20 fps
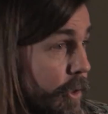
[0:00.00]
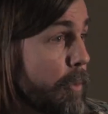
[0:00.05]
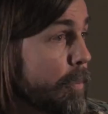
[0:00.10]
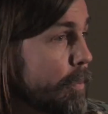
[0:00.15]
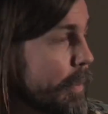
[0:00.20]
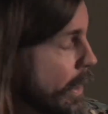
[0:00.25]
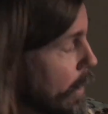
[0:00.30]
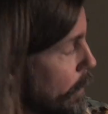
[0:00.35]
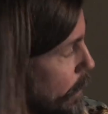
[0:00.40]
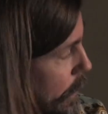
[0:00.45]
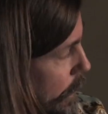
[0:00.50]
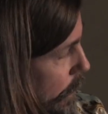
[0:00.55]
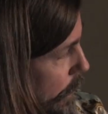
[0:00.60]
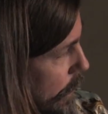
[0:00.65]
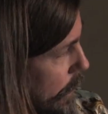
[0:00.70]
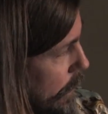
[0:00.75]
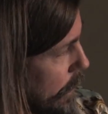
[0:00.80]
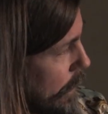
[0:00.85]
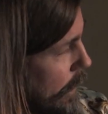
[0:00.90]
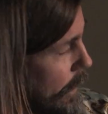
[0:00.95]

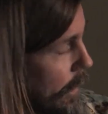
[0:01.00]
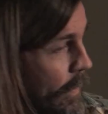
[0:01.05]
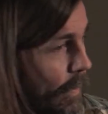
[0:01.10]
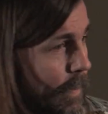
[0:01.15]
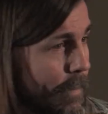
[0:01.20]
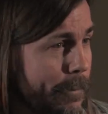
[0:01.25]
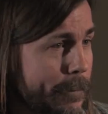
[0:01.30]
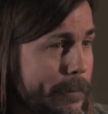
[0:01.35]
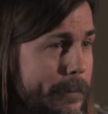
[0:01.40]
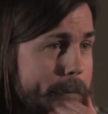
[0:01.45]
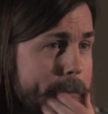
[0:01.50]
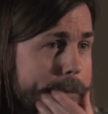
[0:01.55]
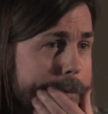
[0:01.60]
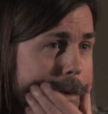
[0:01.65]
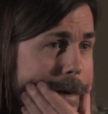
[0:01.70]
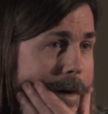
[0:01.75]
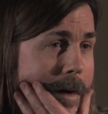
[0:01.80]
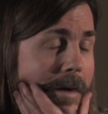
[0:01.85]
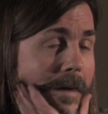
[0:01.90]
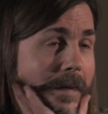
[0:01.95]
ubiquitous.
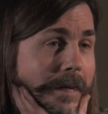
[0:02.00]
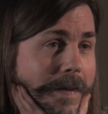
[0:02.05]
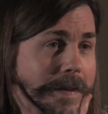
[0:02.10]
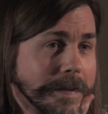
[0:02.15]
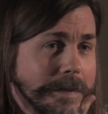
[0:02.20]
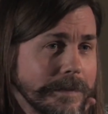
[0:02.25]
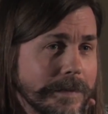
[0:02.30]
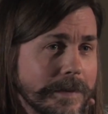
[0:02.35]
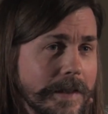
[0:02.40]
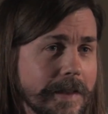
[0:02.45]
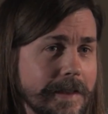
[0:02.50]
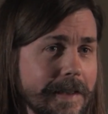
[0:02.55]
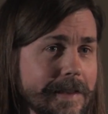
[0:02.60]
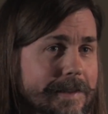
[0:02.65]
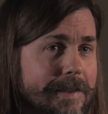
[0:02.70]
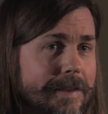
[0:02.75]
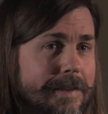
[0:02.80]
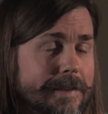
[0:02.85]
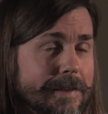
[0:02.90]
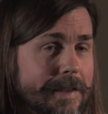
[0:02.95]
And I
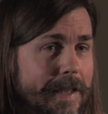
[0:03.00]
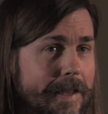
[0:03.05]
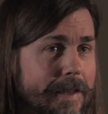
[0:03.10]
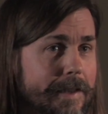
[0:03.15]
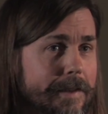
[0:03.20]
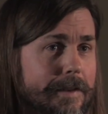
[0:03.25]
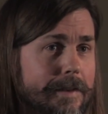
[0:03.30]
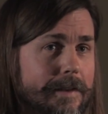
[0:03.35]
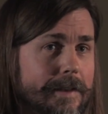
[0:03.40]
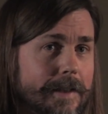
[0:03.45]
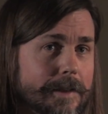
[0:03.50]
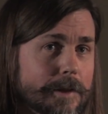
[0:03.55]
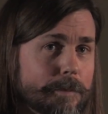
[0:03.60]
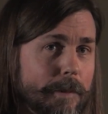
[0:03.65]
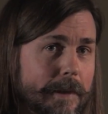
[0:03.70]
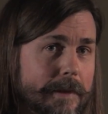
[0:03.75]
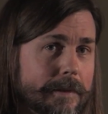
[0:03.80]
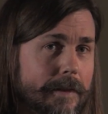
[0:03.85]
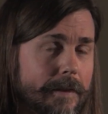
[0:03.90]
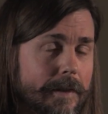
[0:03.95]
guess the second
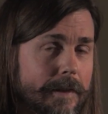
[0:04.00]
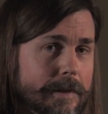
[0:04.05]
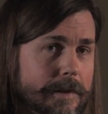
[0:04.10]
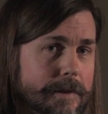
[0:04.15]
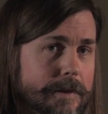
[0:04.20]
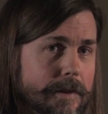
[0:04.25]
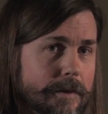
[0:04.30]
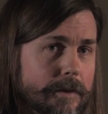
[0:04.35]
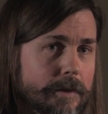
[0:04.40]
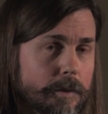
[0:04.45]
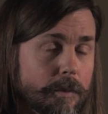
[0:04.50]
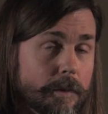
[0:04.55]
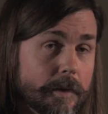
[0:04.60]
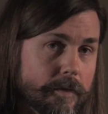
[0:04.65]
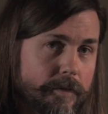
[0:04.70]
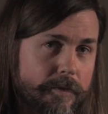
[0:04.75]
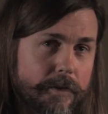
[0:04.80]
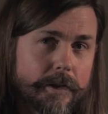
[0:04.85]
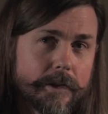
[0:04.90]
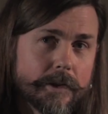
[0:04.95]
aspect of that is to do with the
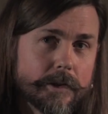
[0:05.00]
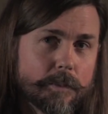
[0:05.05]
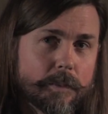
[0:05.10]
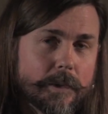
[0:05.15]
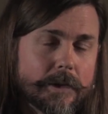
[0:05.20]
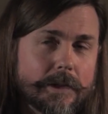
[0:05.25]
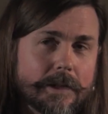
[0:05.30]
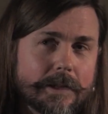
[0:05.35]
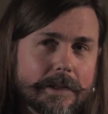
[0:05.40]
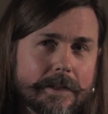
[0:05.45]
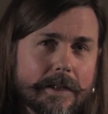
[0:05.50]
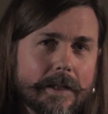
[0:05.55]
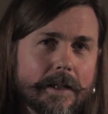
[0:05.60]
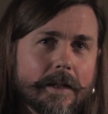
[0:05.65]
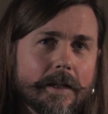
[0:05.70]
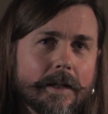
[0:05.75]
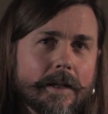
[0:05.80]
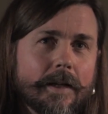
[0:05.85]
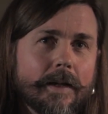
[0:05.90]
first, which is that